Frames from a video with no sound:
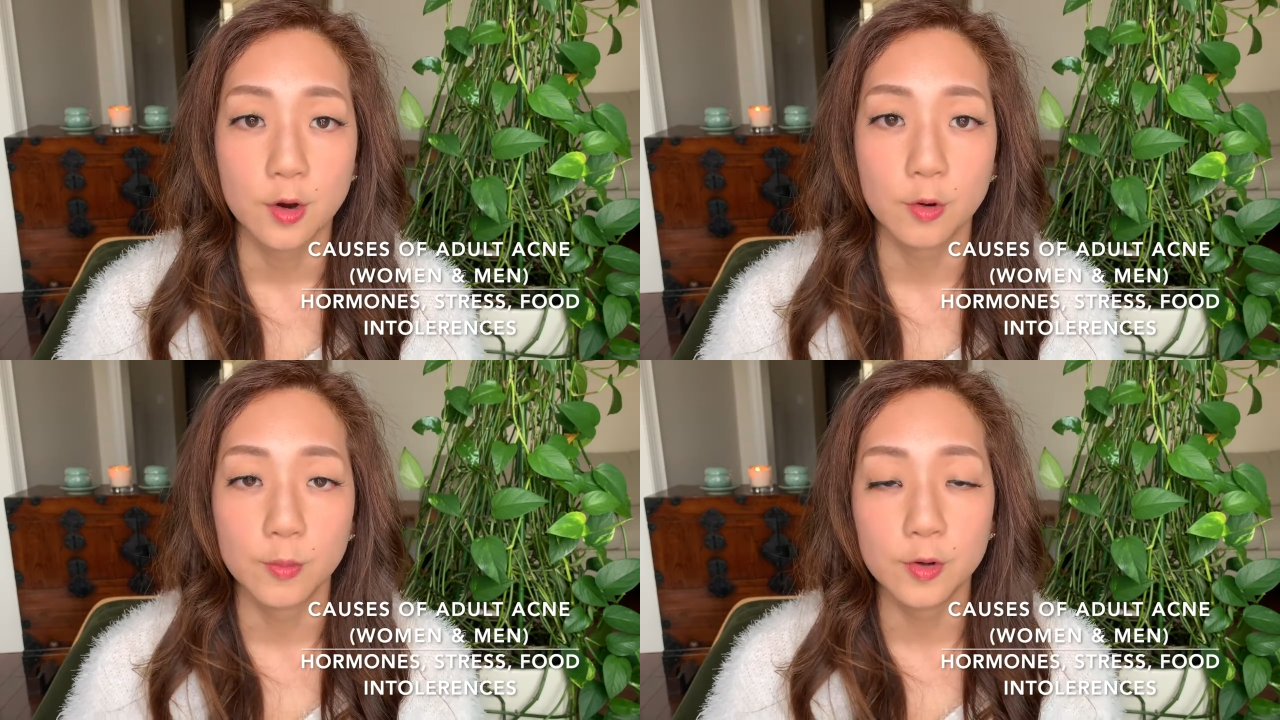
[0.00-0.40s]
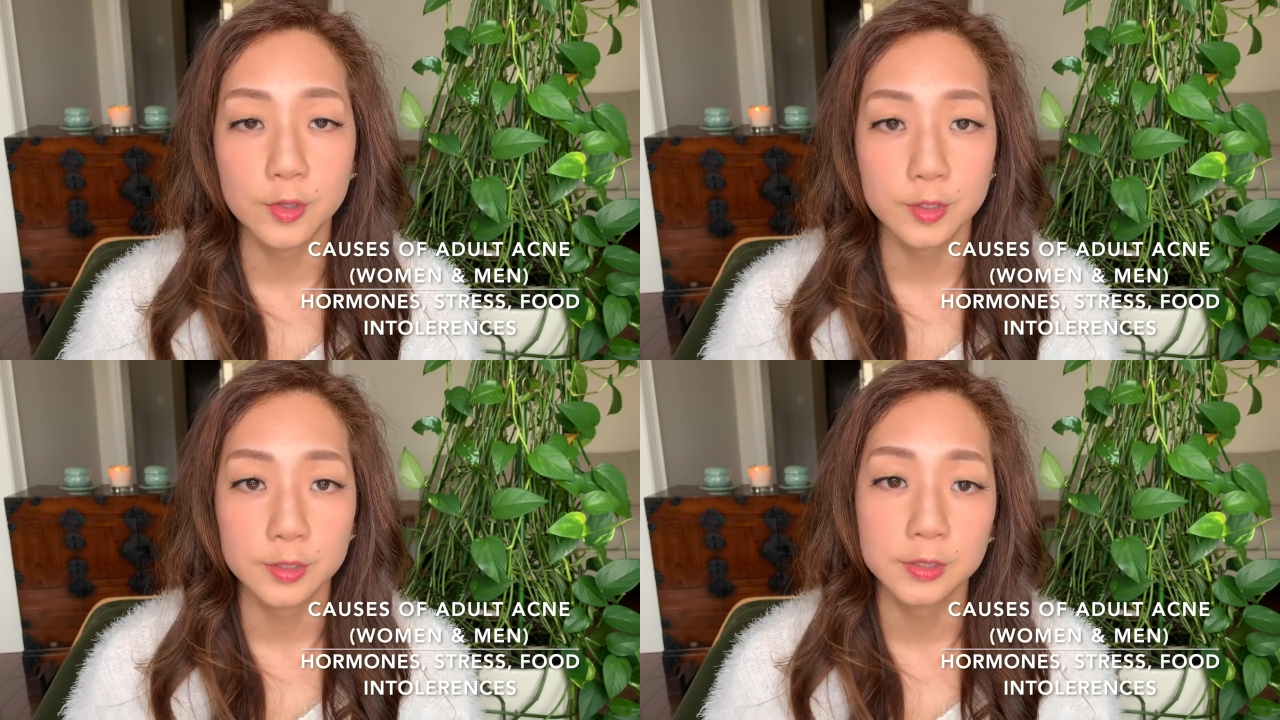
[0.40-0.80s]

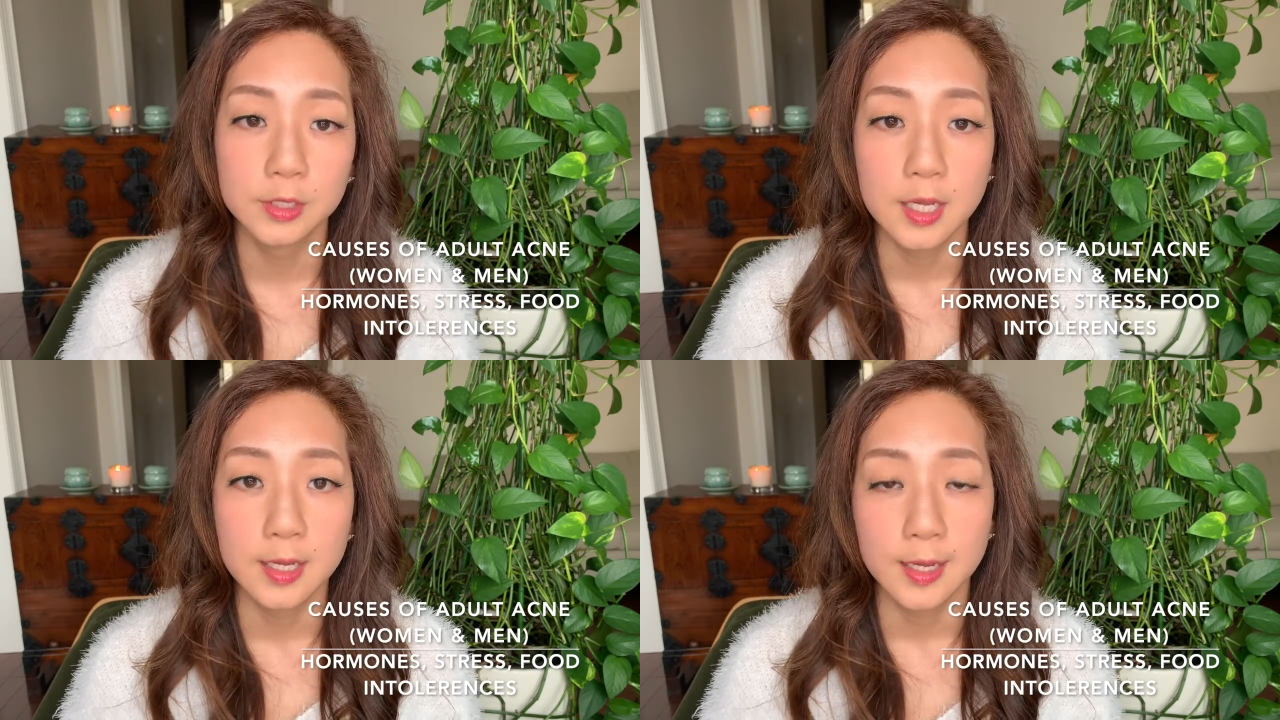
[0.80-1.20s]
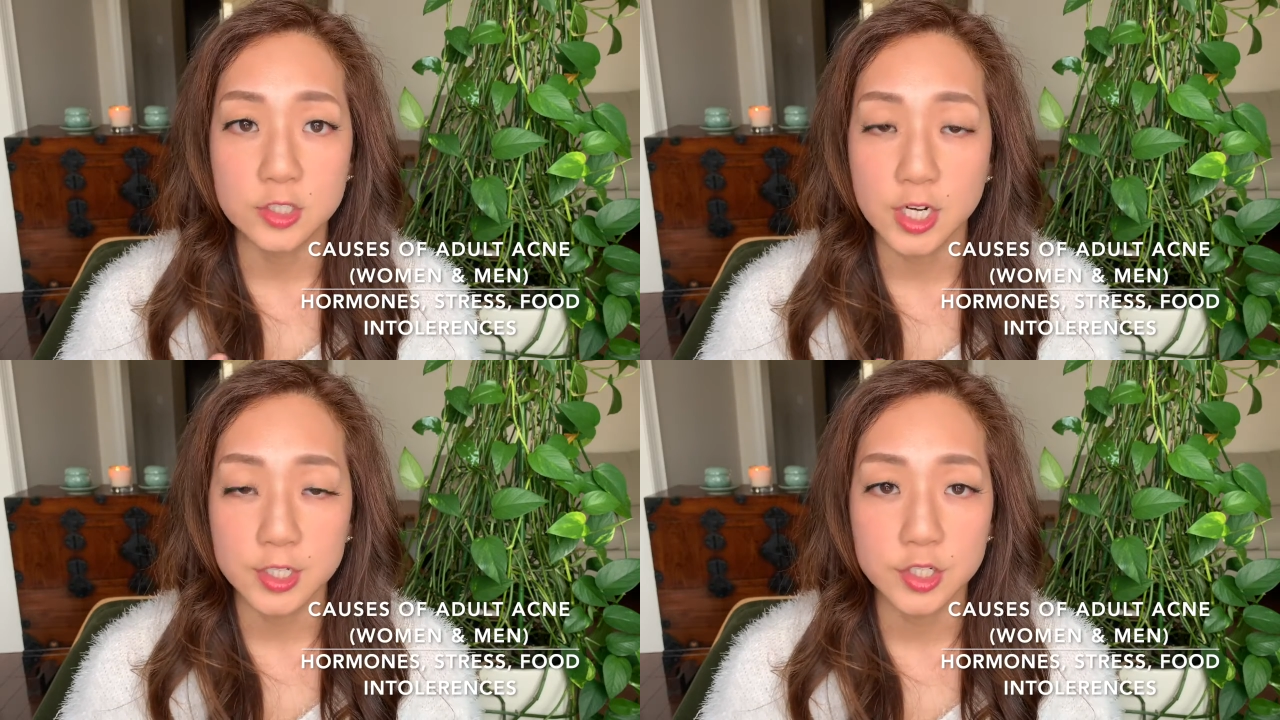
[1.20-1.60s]
hormonal
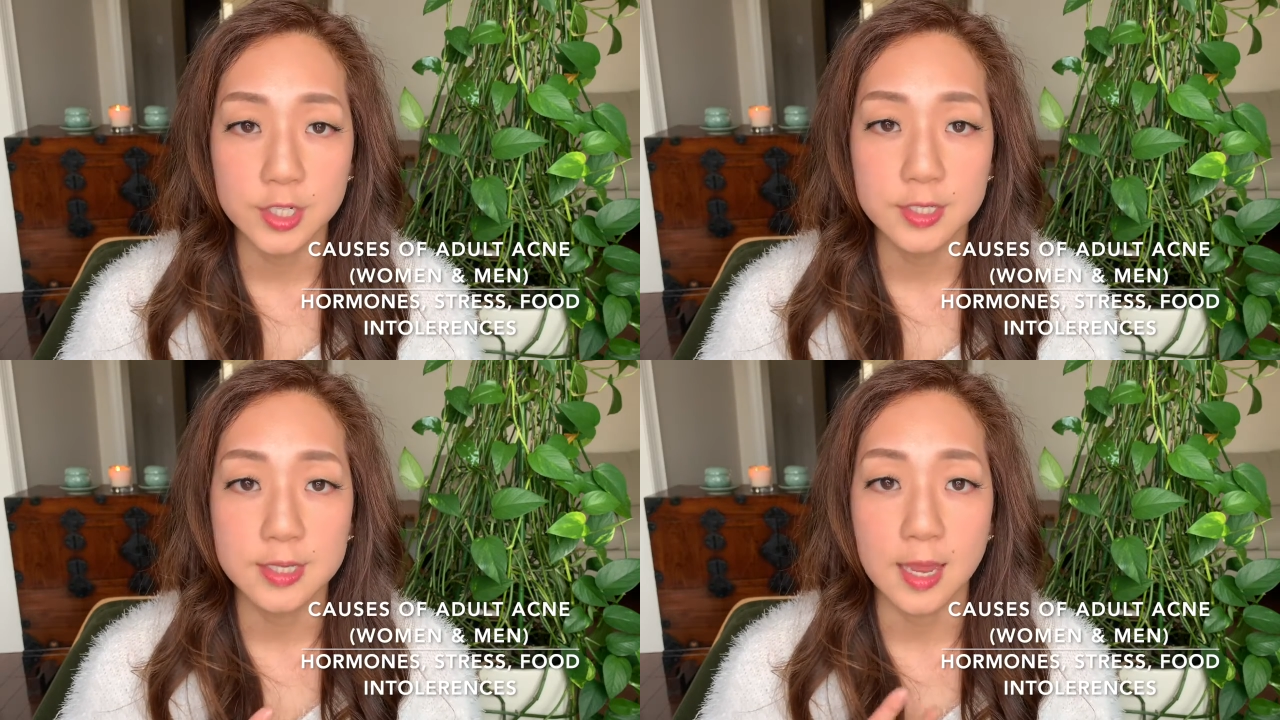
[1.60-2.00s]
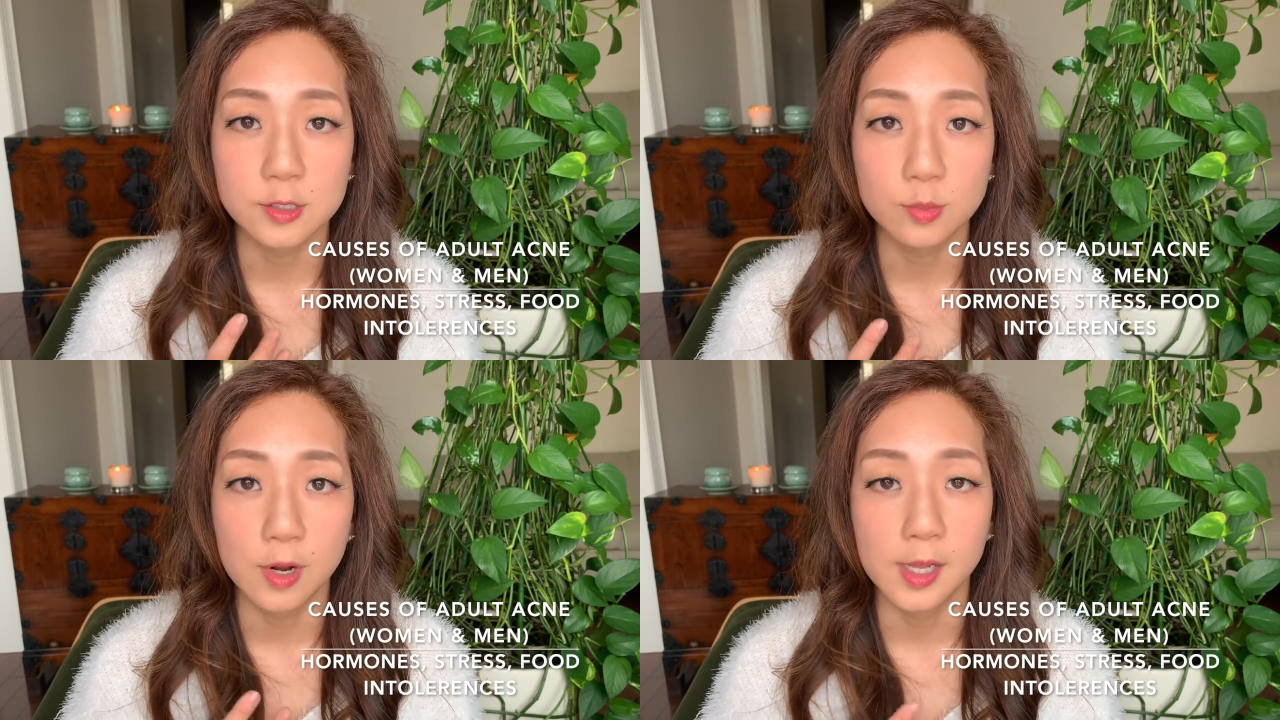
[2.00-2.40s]
changes
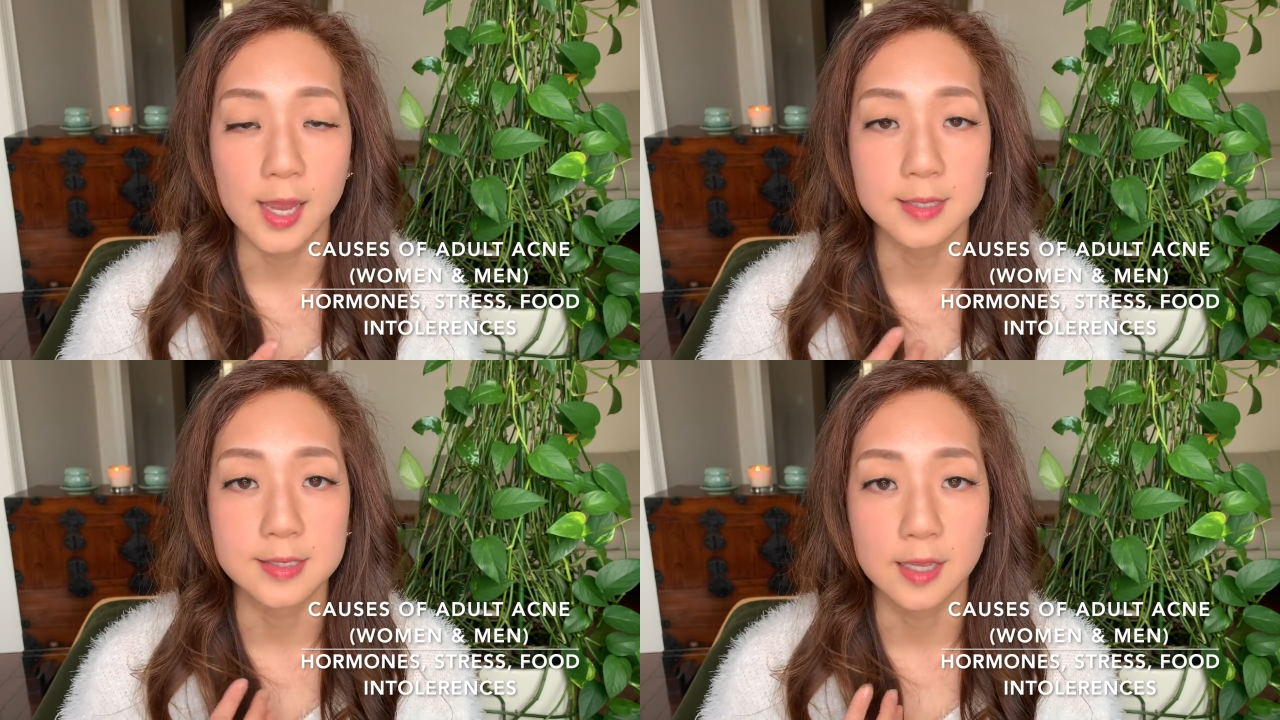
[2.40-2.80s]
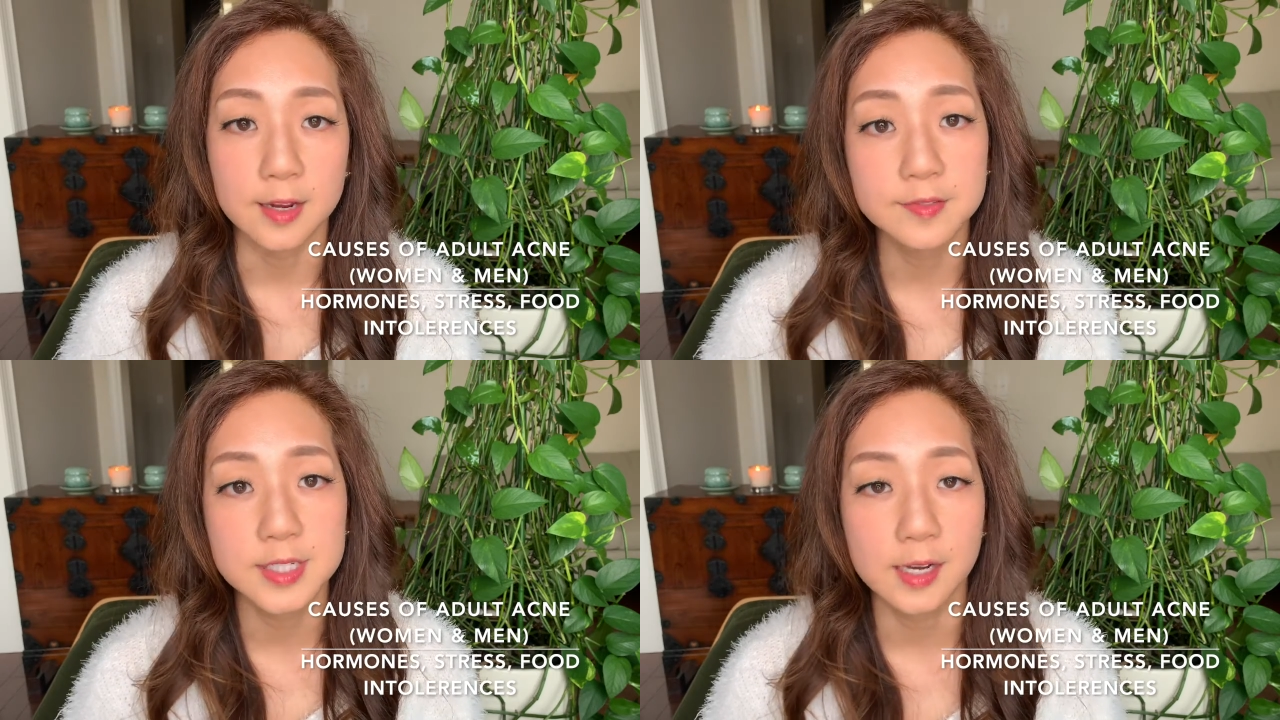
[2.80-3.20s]
as well as
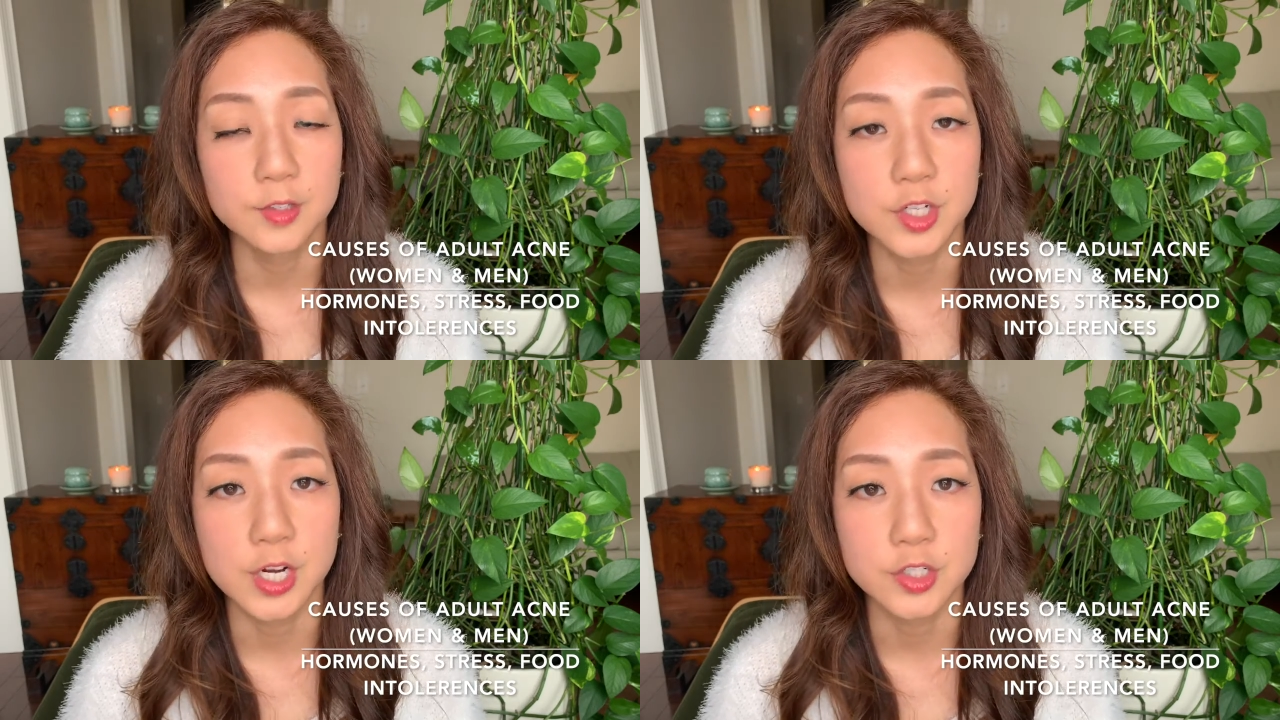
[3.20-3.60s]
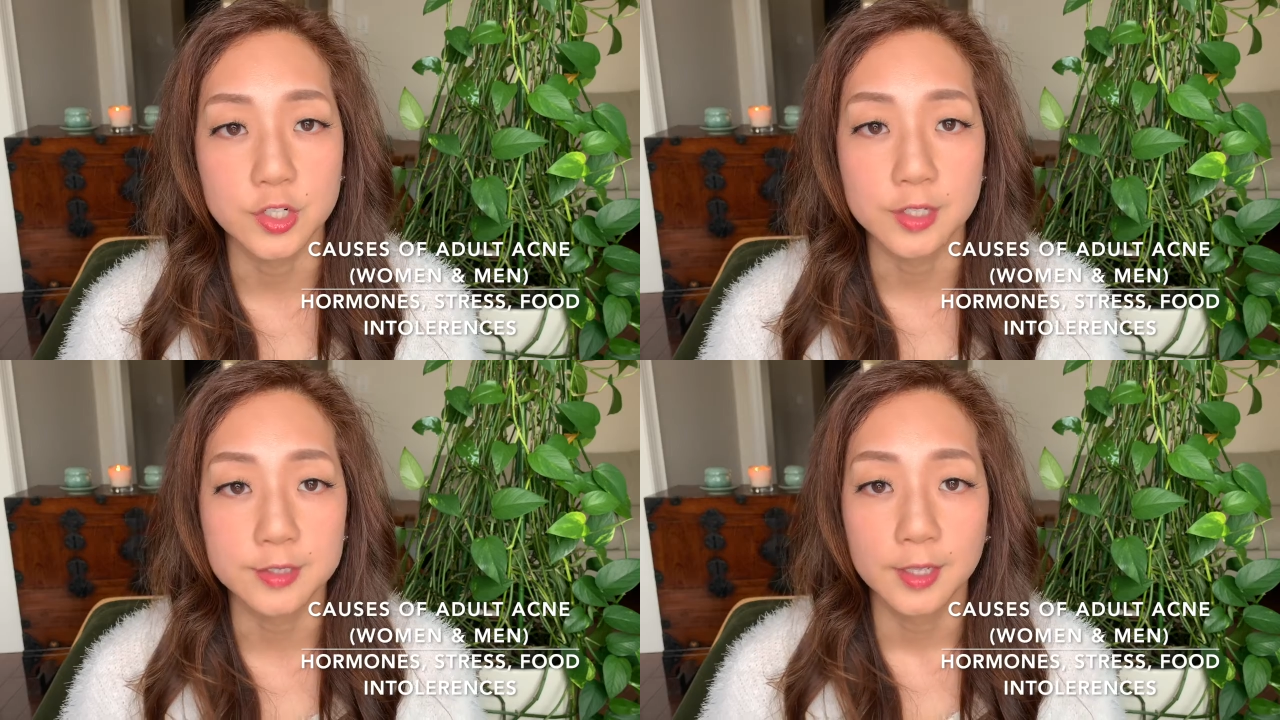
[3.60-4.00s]
lifestyle
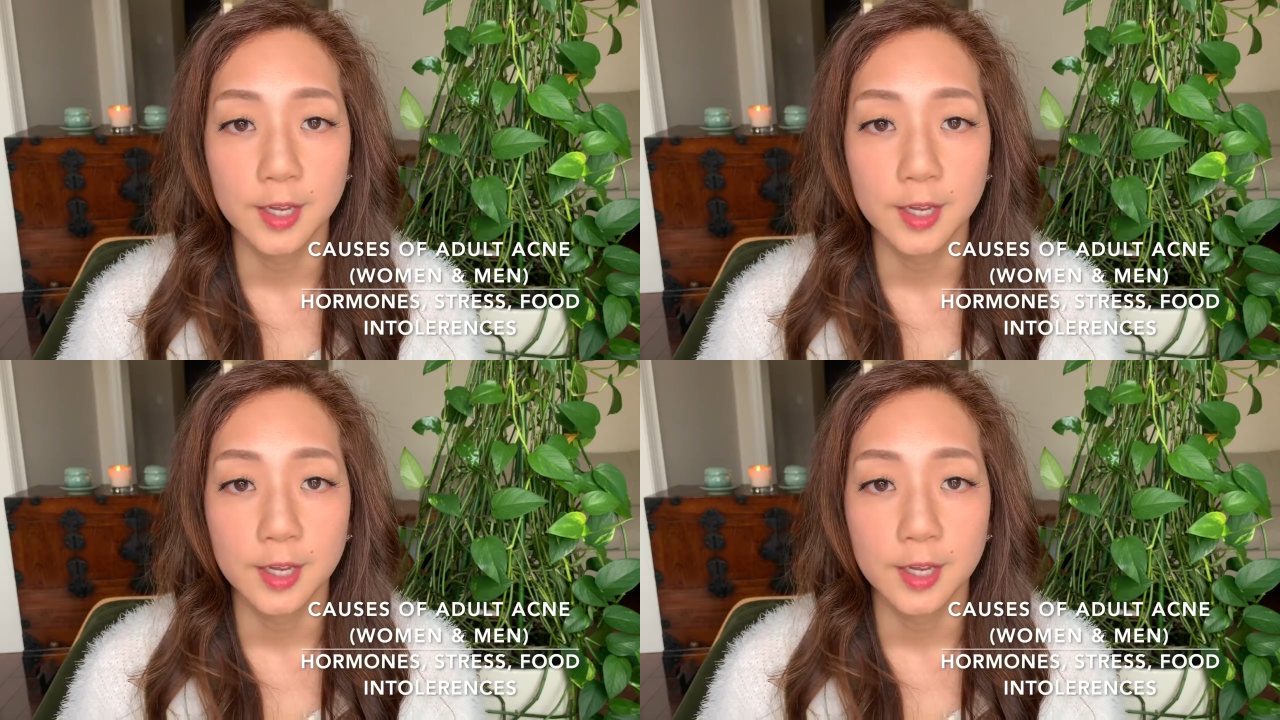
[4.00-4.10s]
changes.